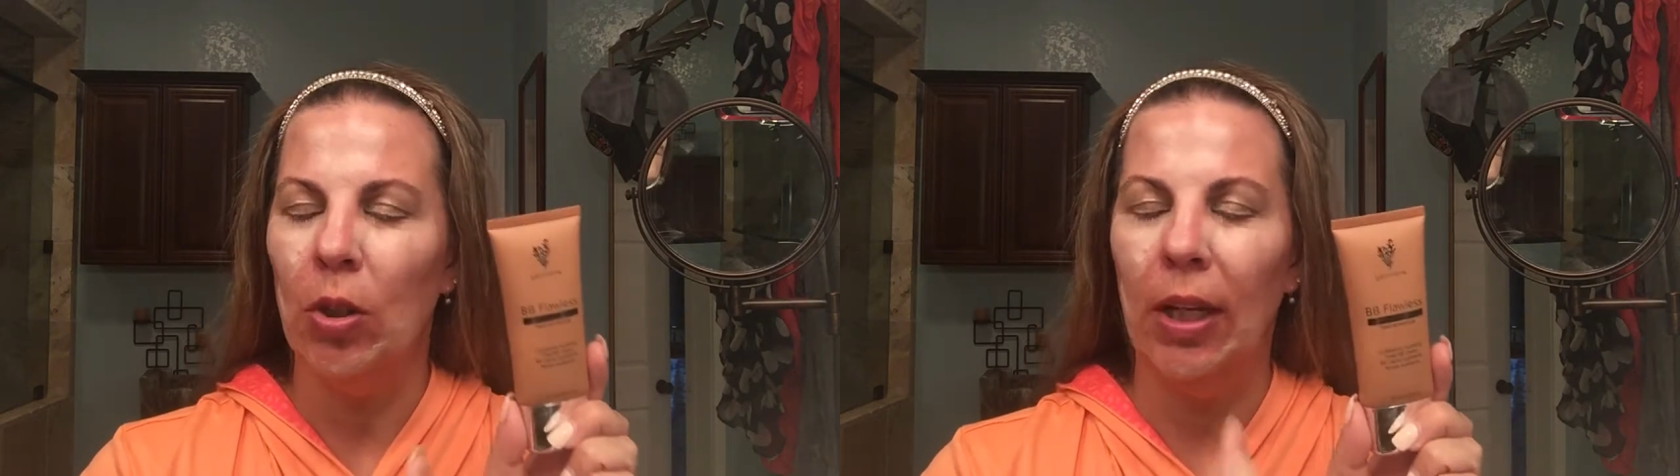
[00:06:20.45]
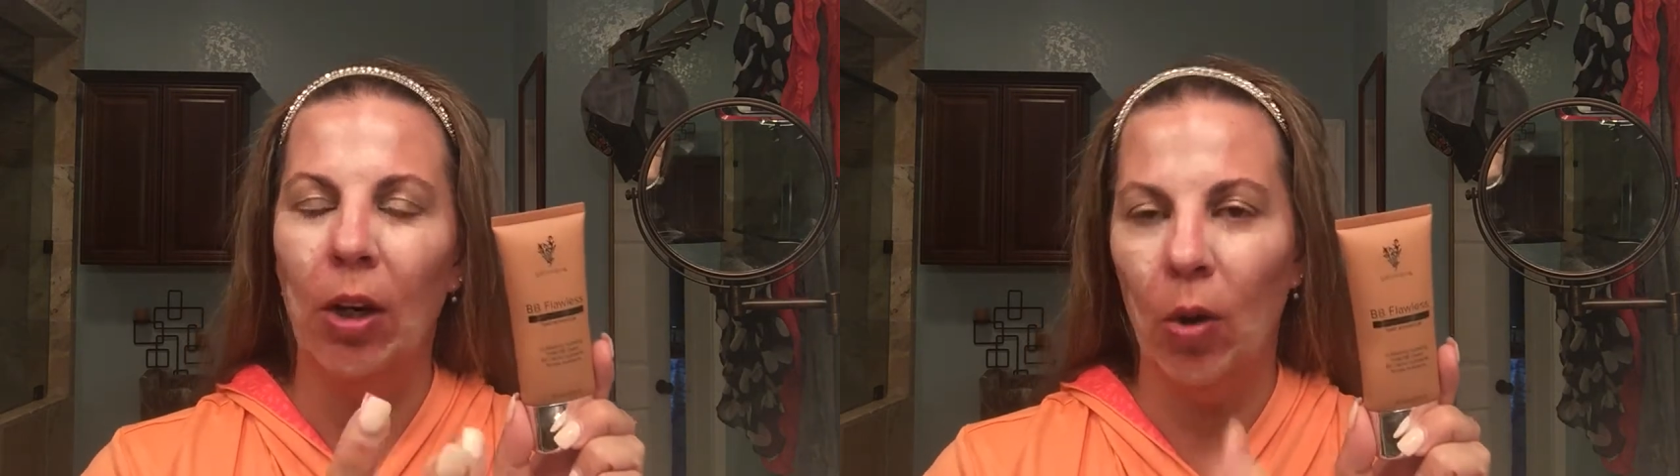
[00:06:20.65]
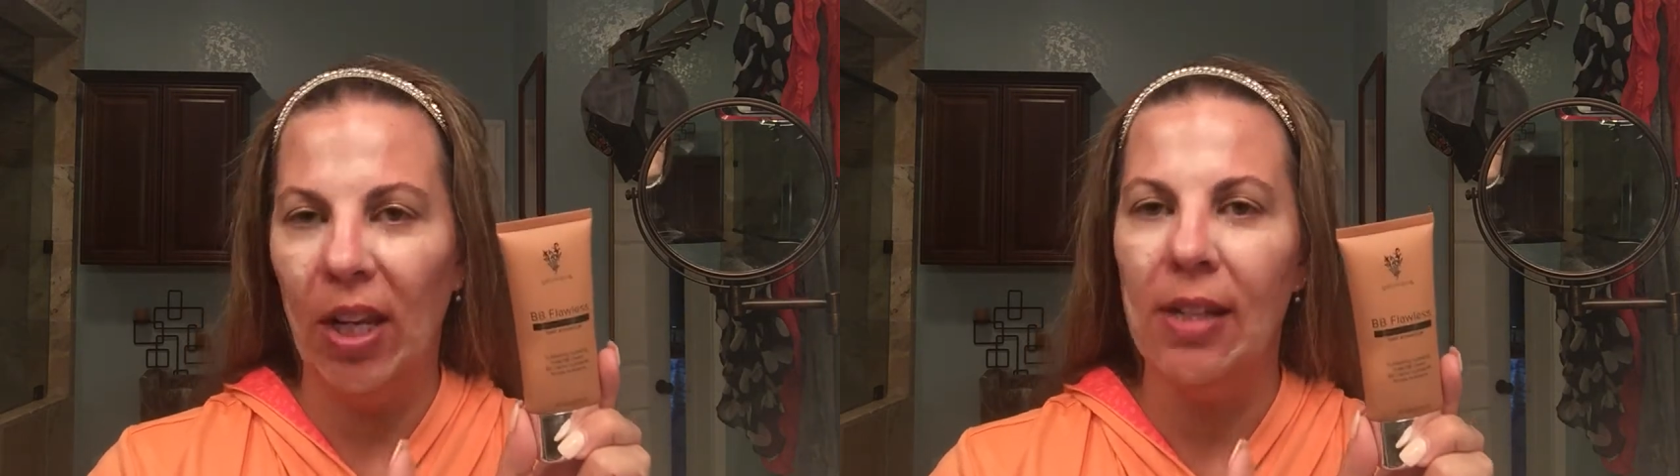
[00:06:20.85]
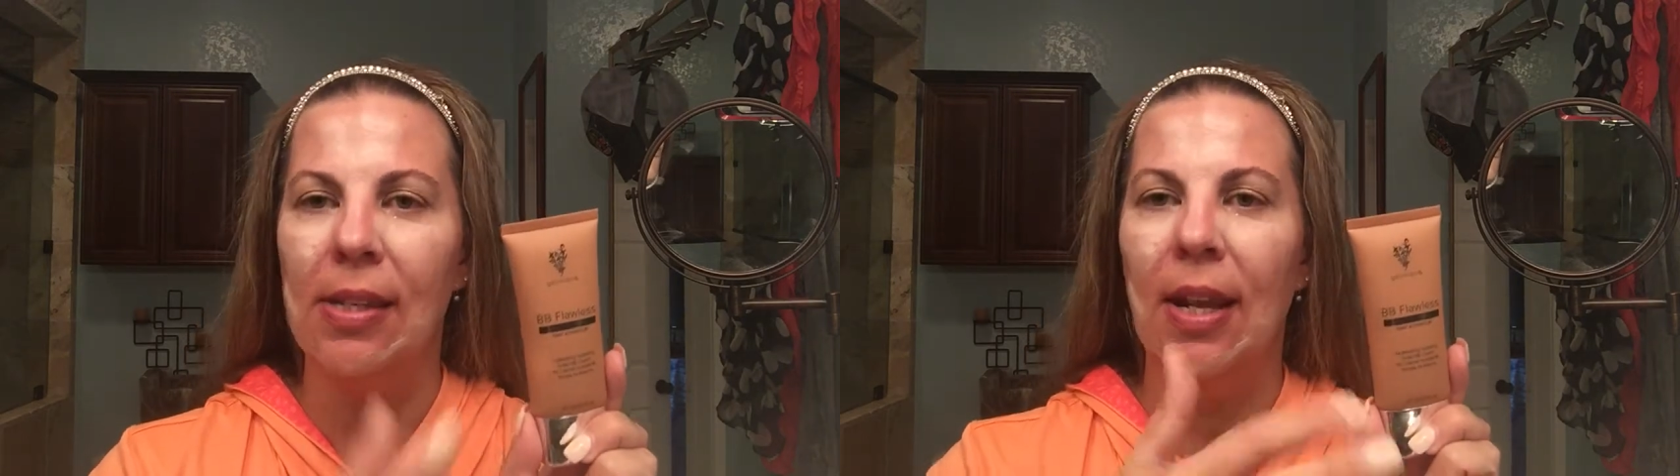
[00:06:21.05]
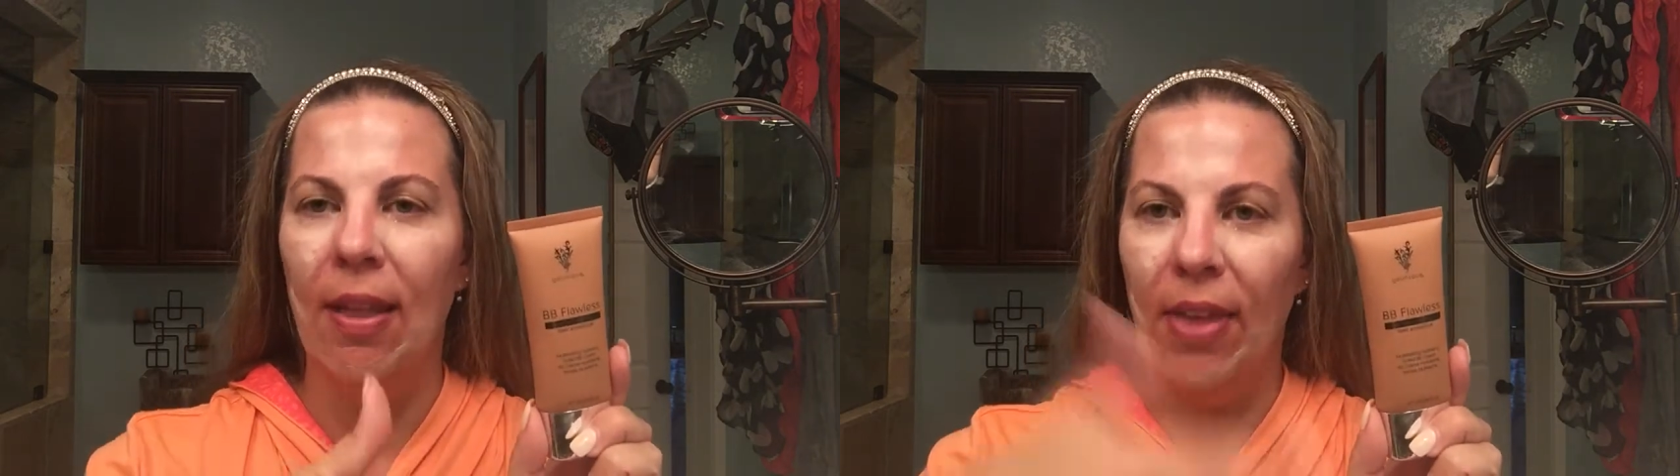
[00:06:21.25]

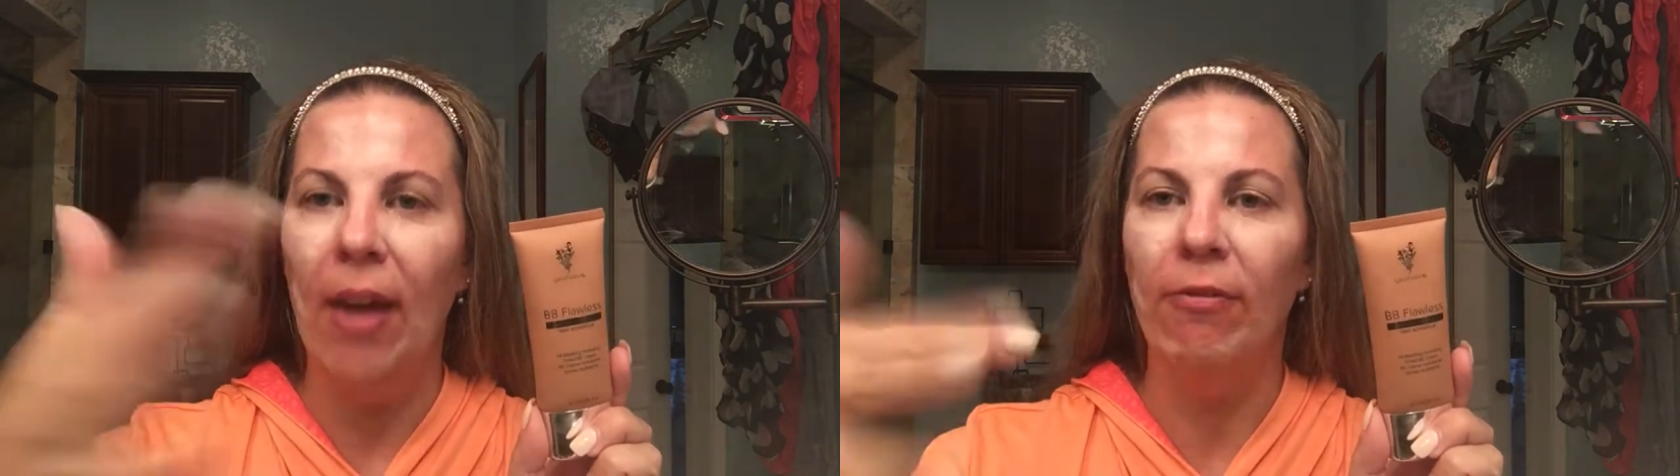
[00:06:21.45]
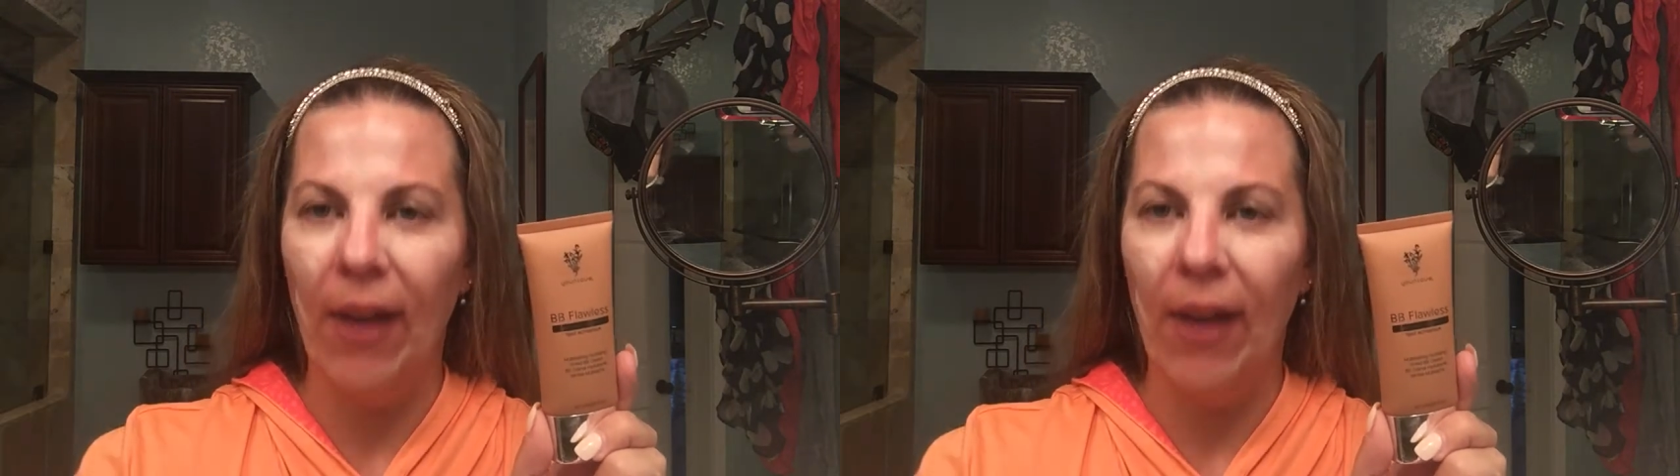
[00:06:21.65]
ingredients in it that